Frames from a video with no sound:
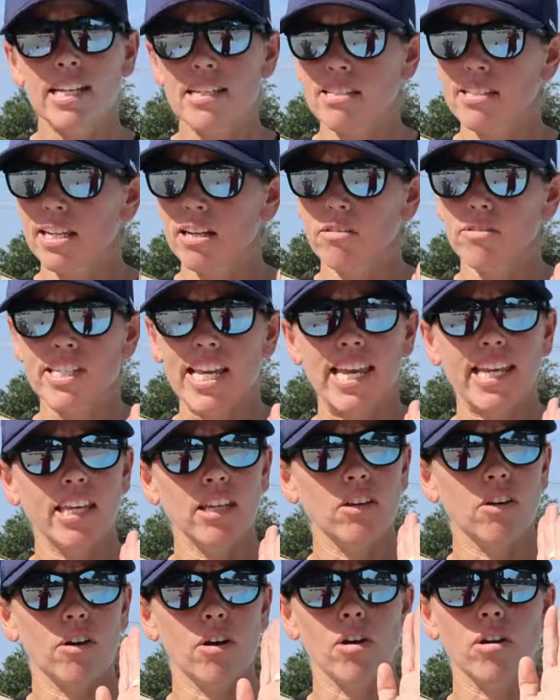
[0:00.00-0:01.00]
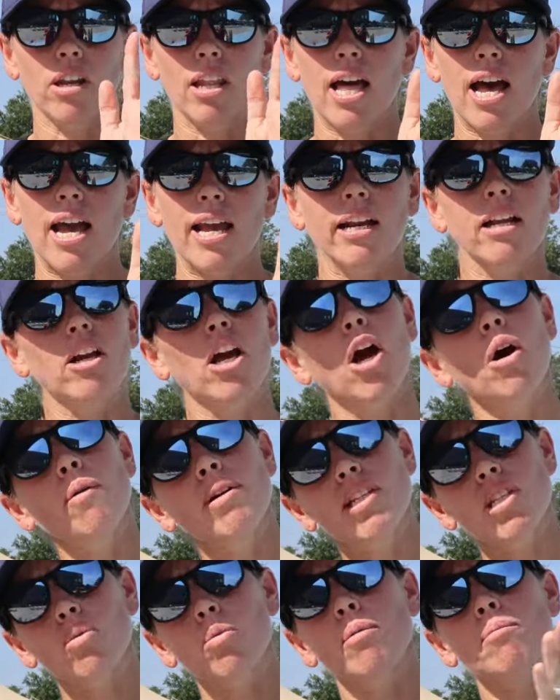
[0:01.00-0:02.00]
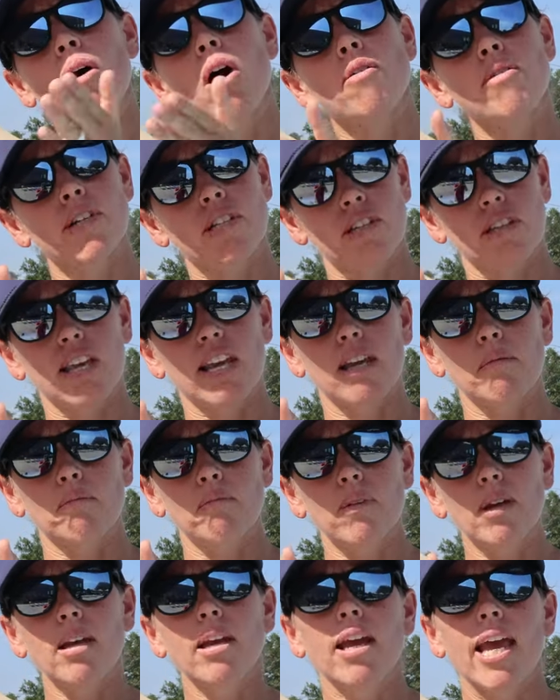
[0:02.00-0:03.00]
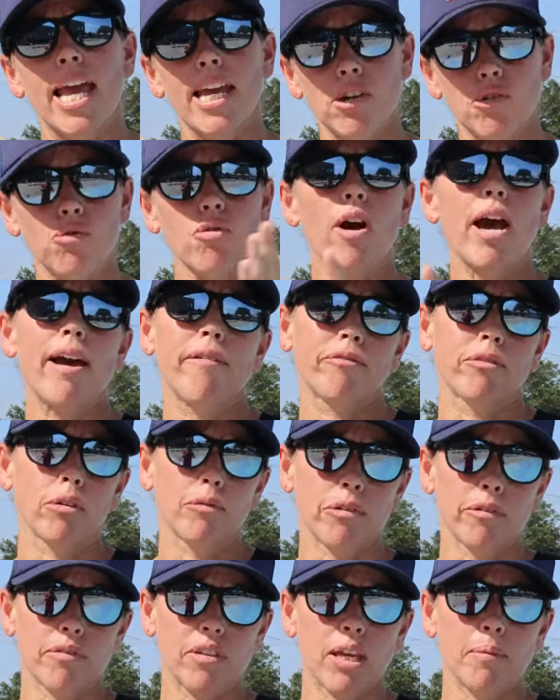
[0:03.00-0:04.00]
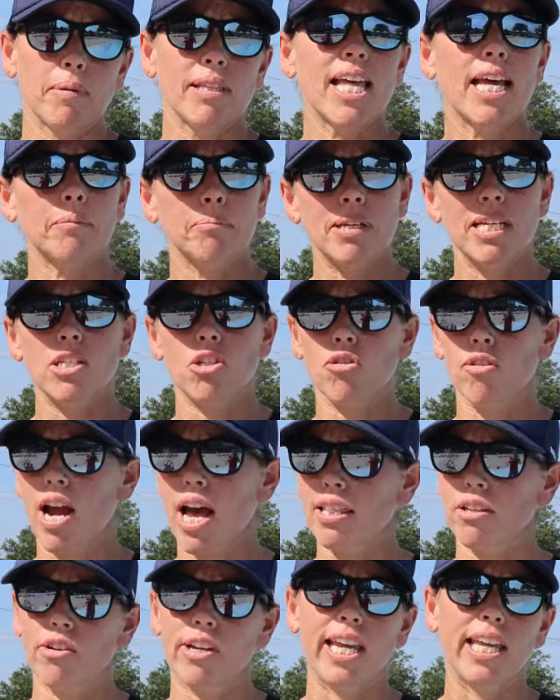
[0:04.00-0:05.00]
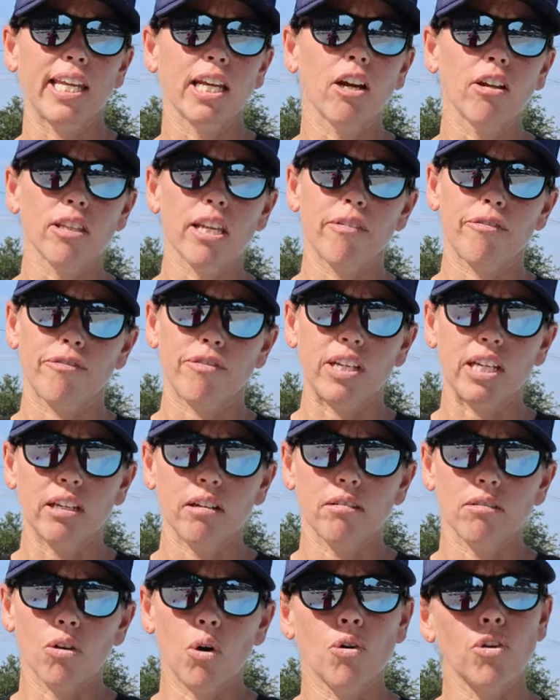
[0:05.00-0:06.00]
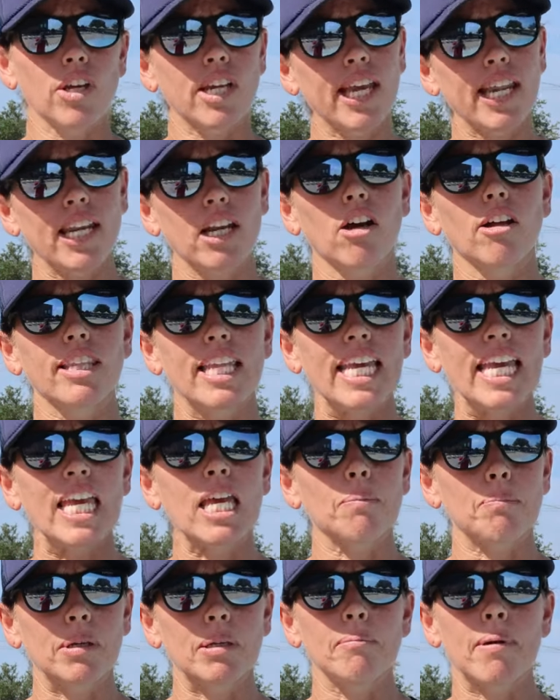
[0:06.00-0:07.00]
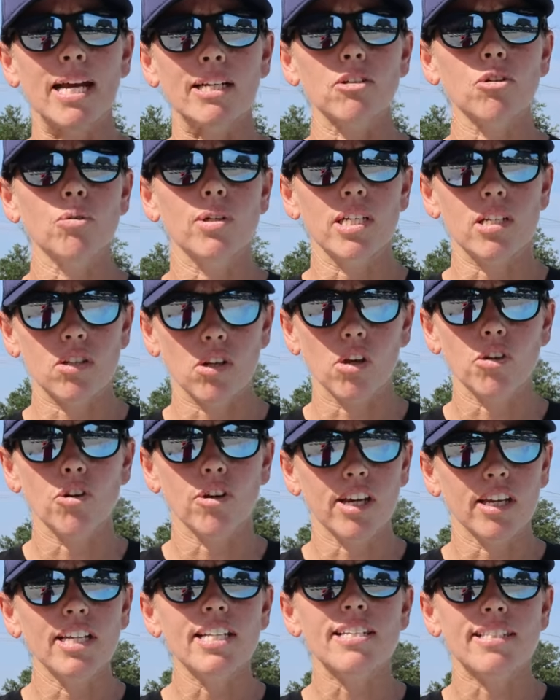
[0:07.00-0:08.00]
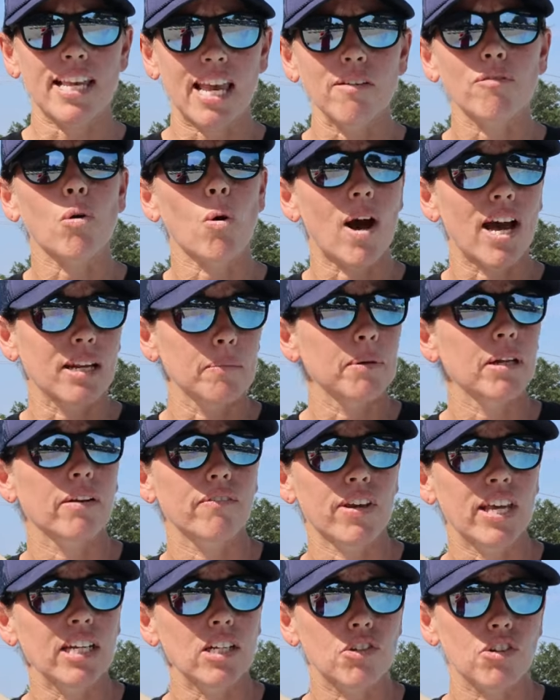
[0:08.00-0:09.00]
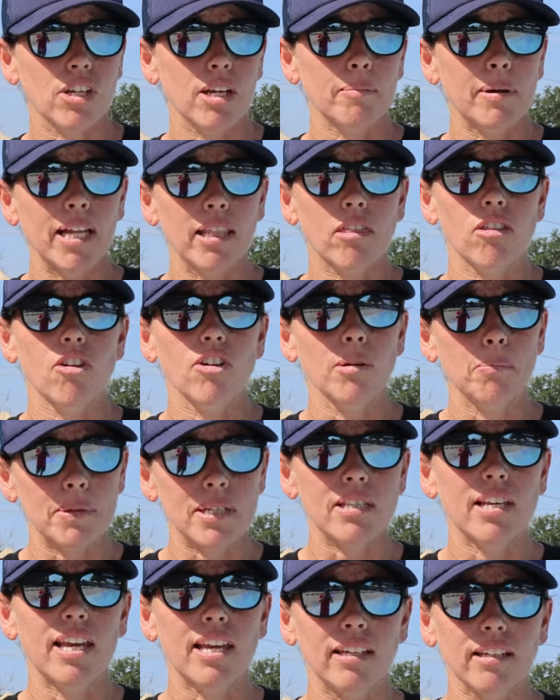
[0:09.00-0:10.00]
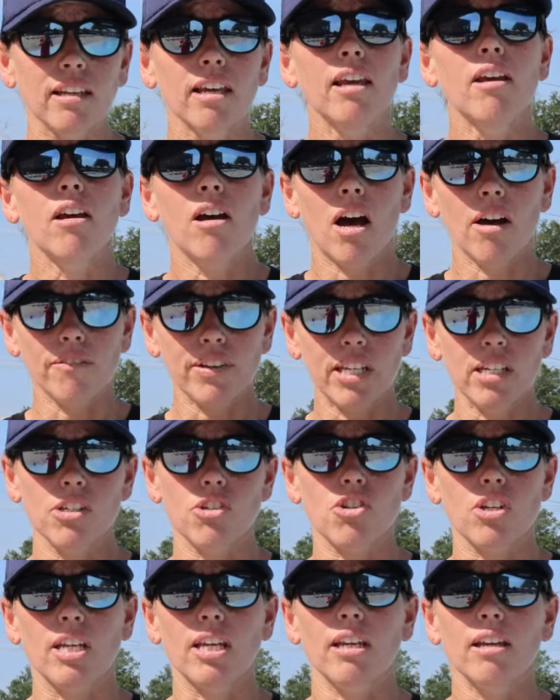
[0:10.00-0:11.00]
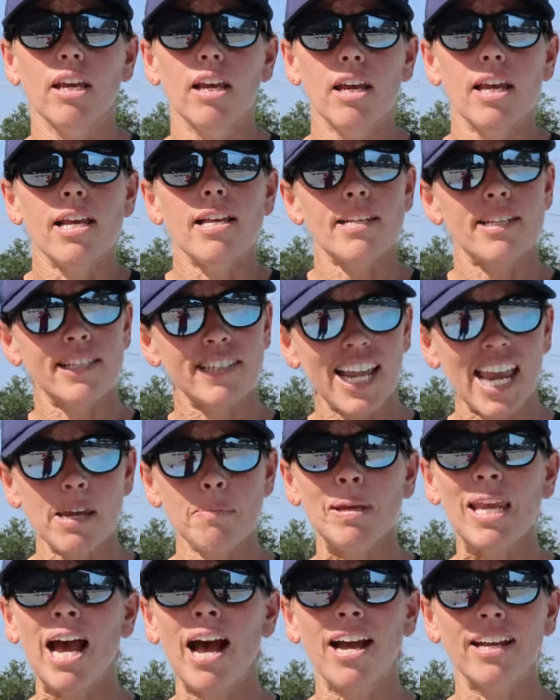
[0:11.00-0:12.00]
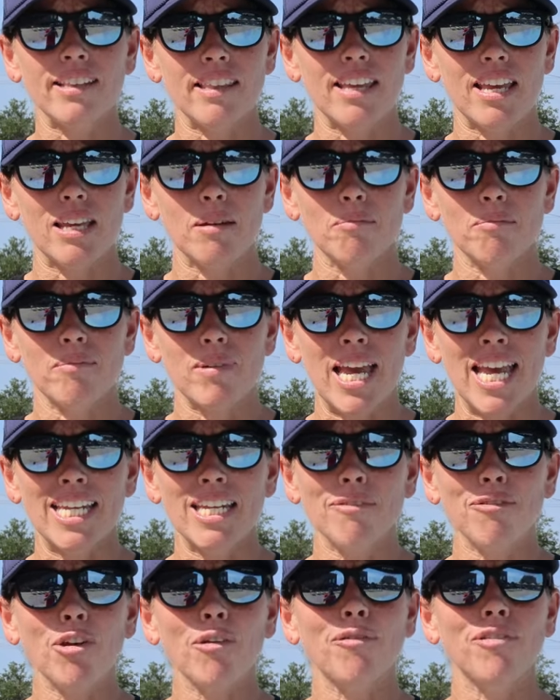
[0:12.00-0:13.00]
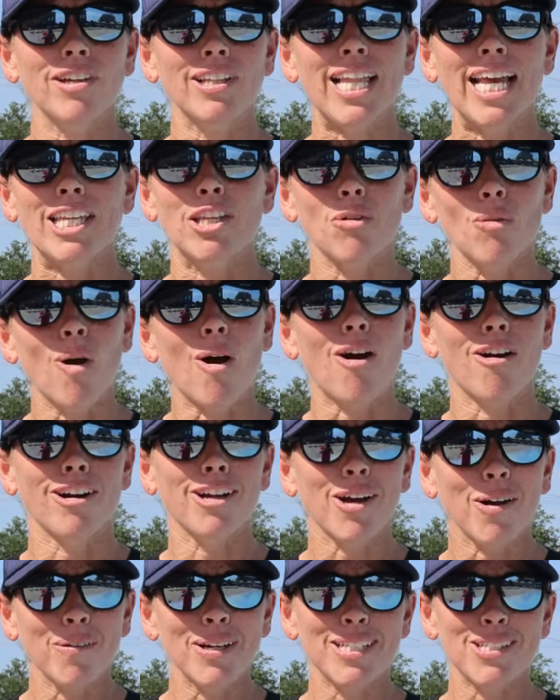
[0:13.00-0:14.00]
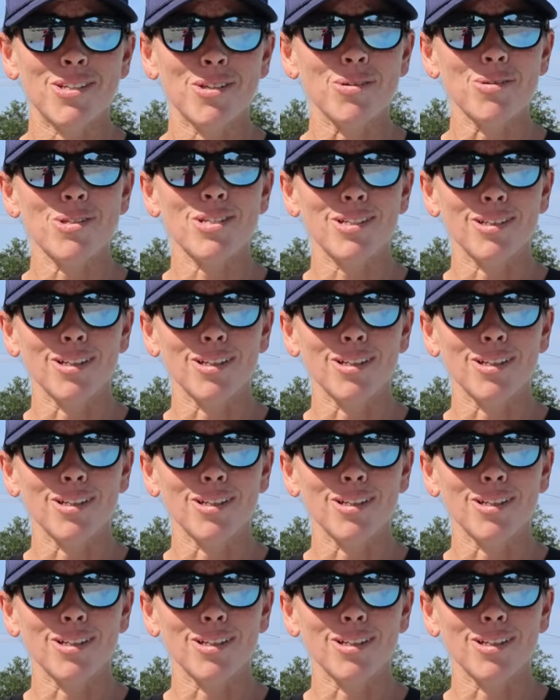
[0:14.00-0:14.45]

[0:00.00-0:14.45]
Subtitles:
instead of taking your own line, go and swim over to them and draft off of them. And that means you're either getting on their feet or you're getting on their hip. And by doing so, you're gonna save quite a bit of energy, about 30% of energy. Stay behind them. And if you feel like you are going too